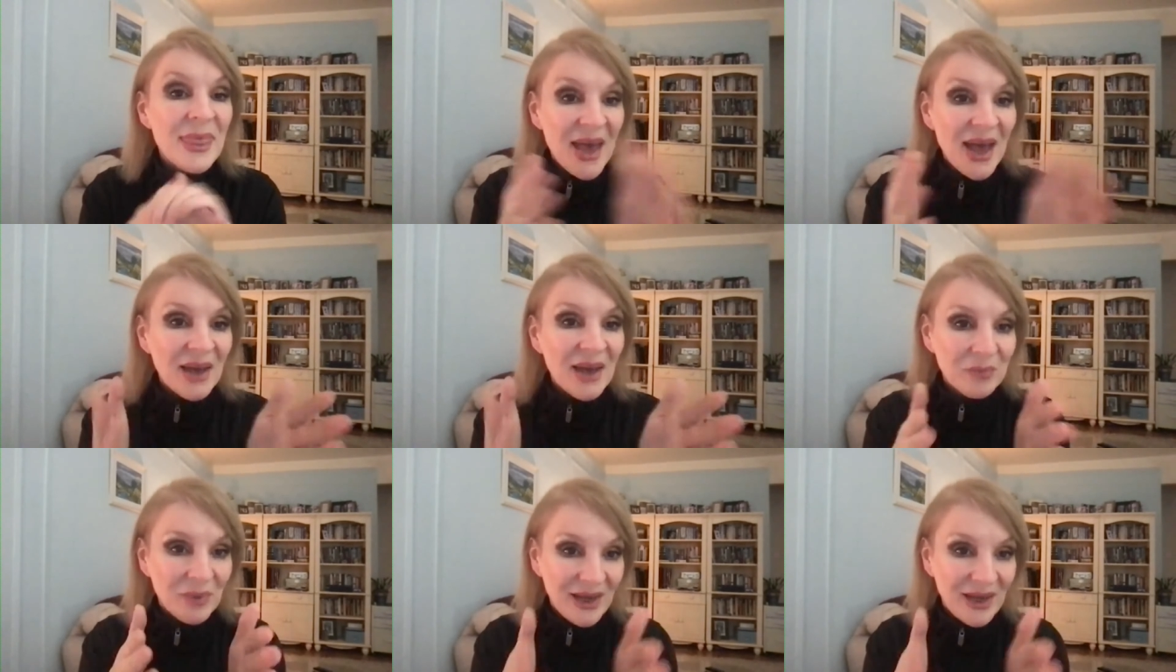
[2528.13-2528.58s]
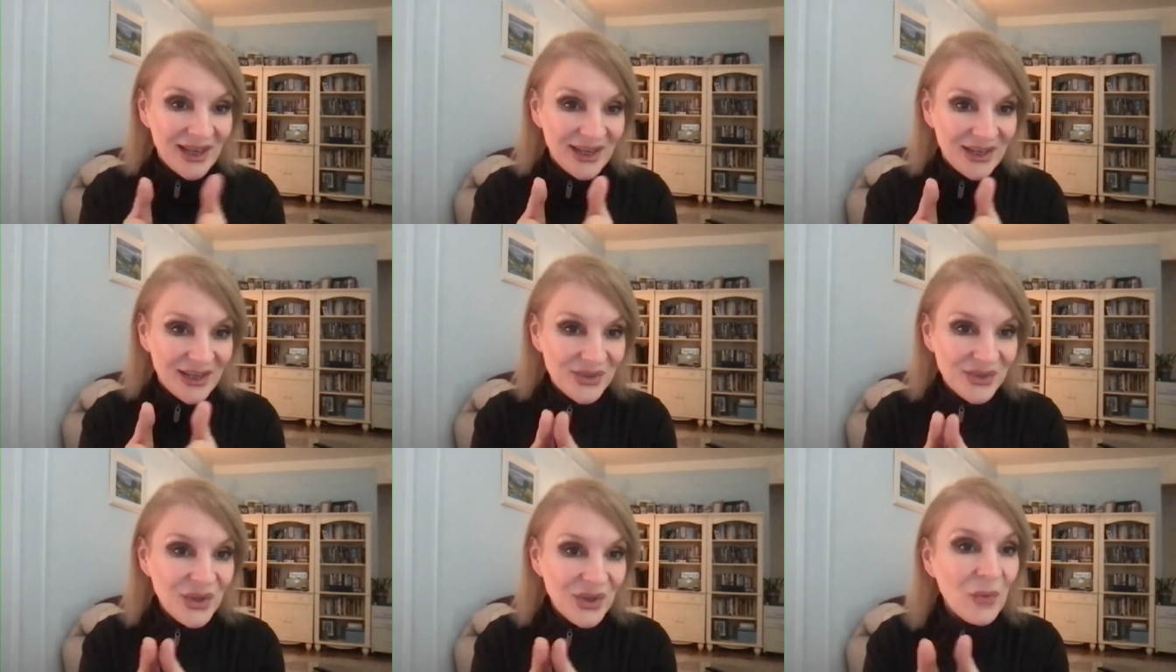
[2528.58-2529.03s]
that
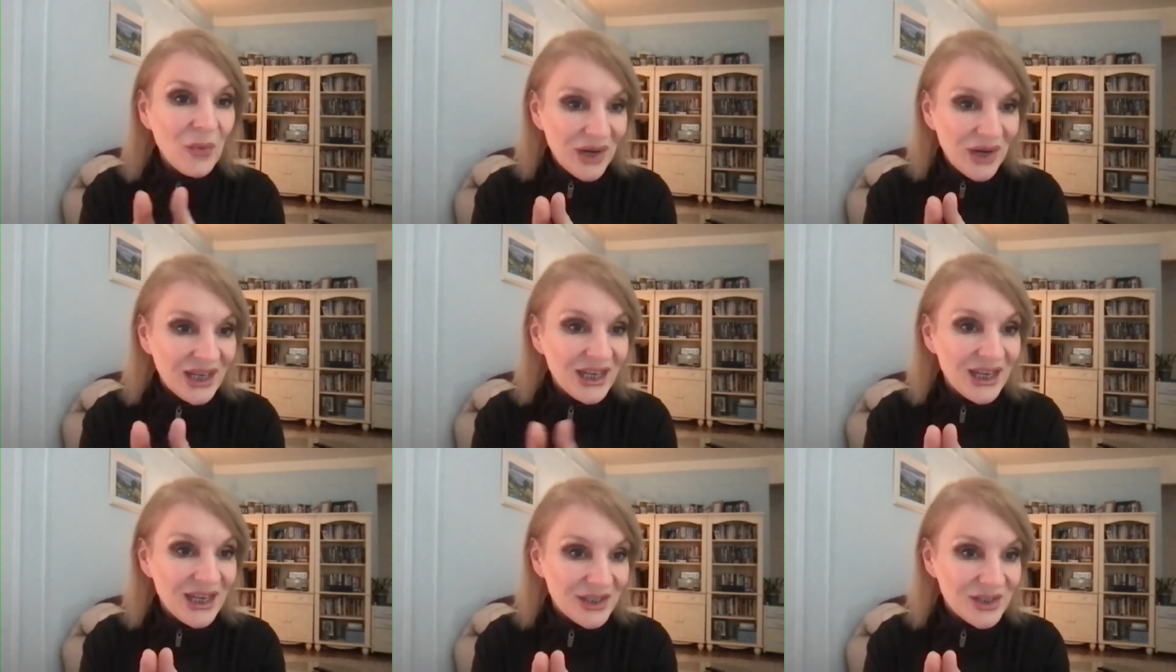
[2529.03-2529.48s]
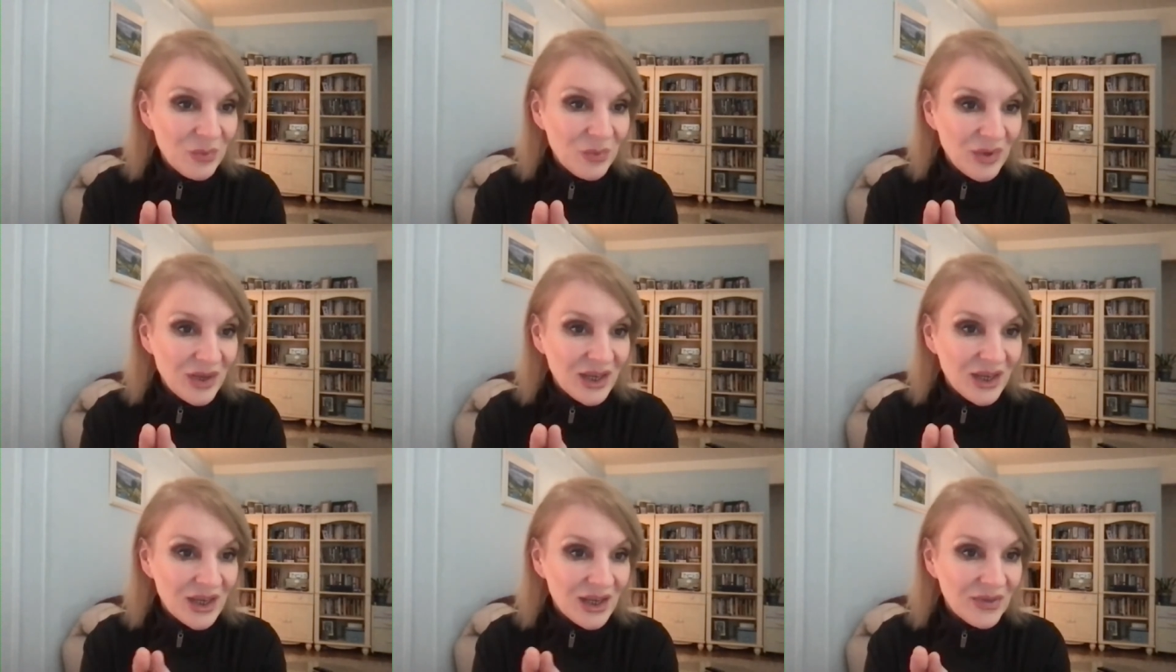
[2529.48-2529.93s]
place that we need to
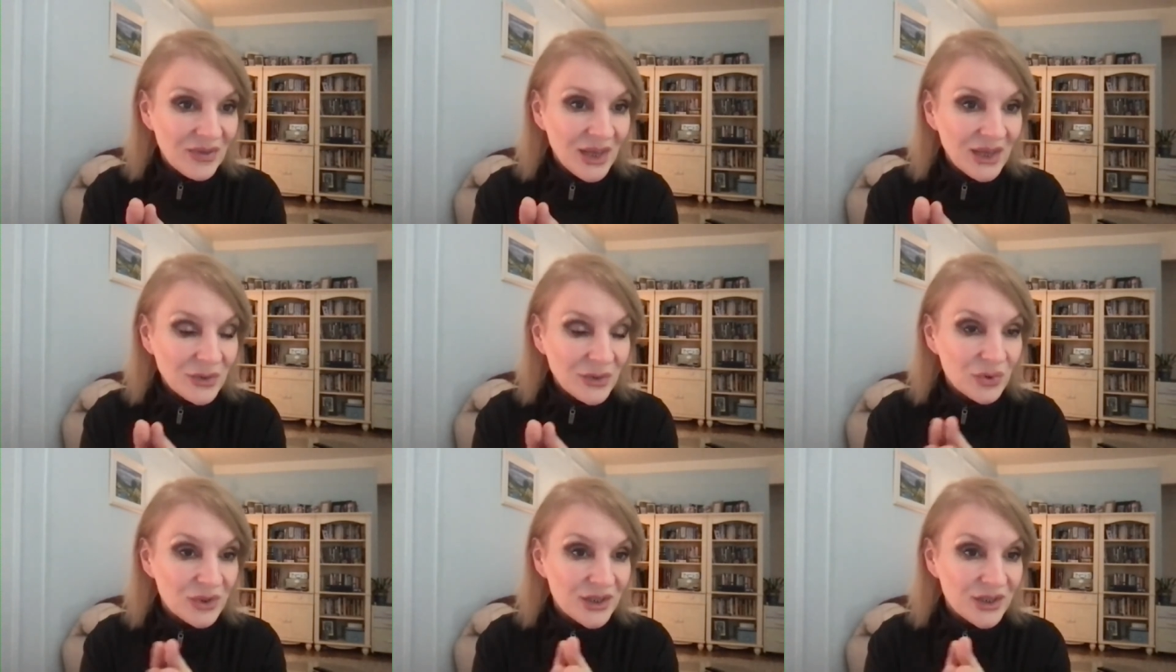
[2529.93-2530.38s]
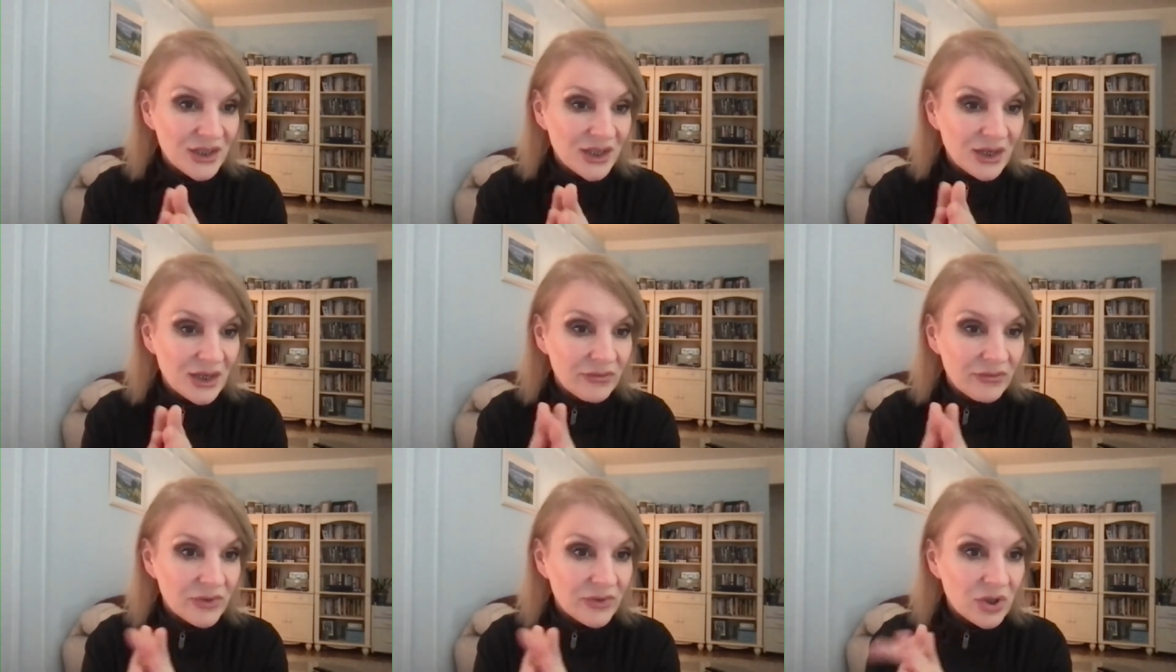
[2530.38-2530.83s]
be in, that's what a
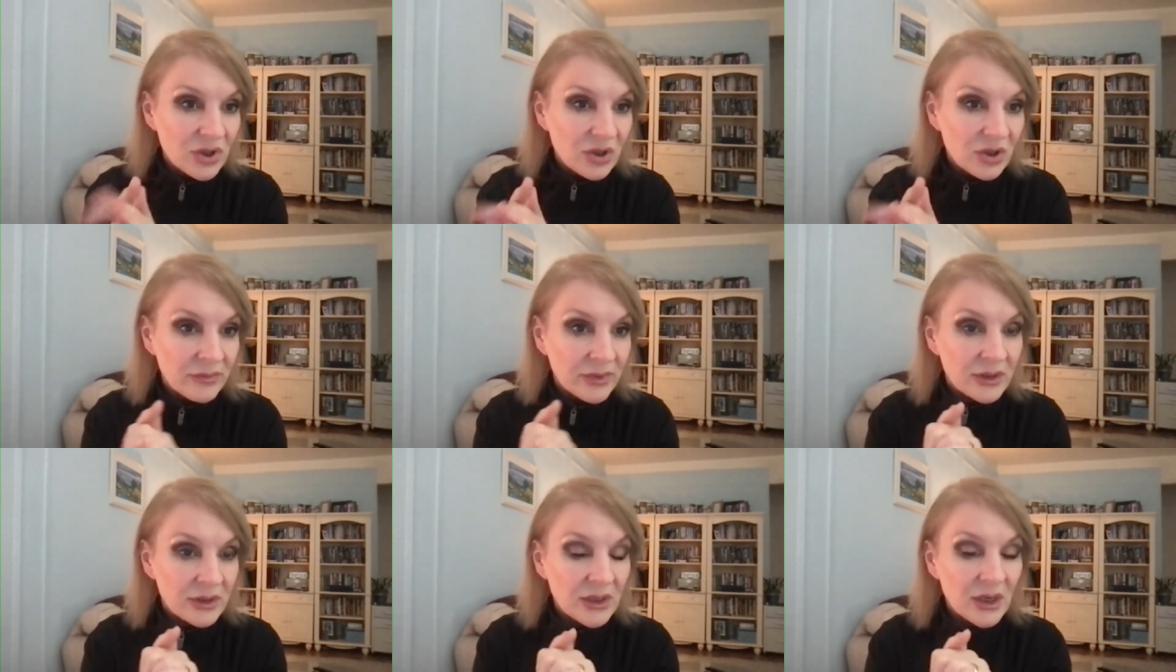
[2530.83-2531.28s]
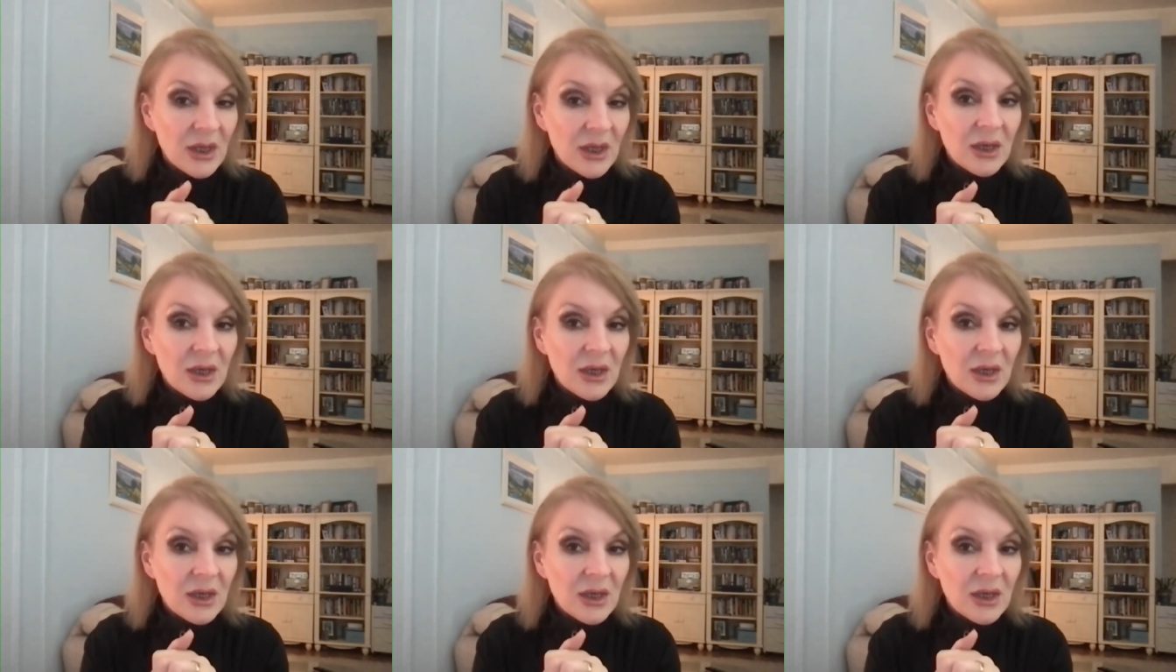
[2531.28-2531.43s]
state of attunement.